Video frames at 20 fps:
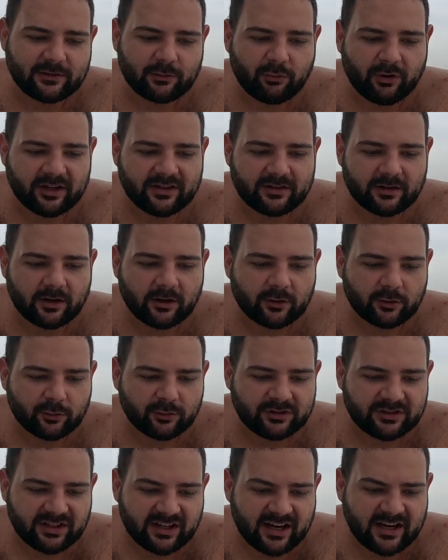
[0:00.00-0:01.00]
with
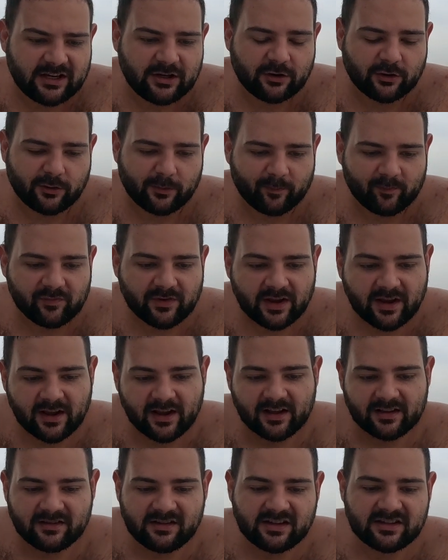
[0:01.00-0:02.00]
ruthenium.
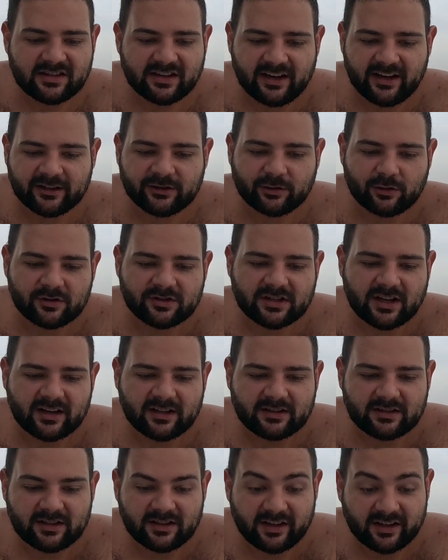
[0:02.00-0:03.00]
These electrodes
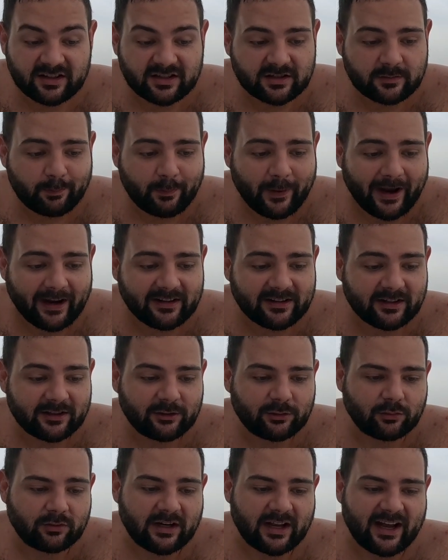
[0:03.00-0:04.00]
are
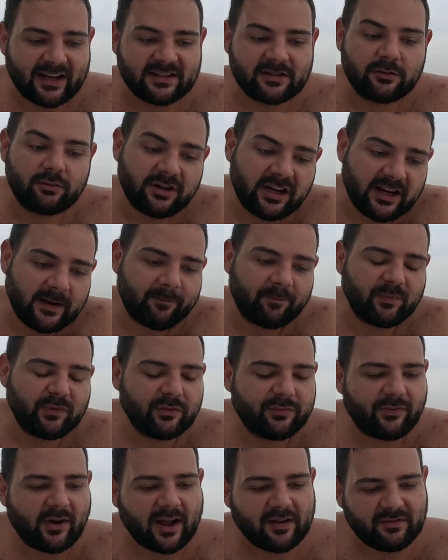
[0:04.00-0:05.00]
expected to last 3 to
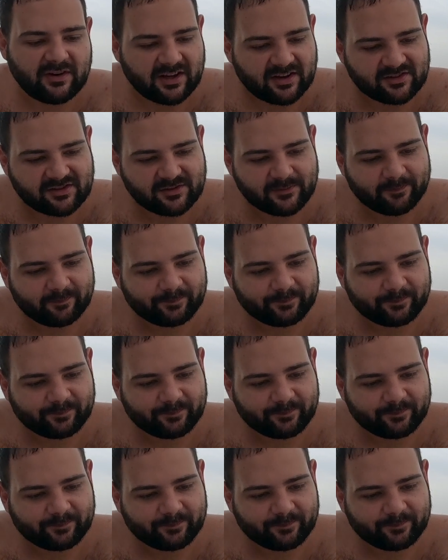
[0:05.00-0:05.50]
5 years.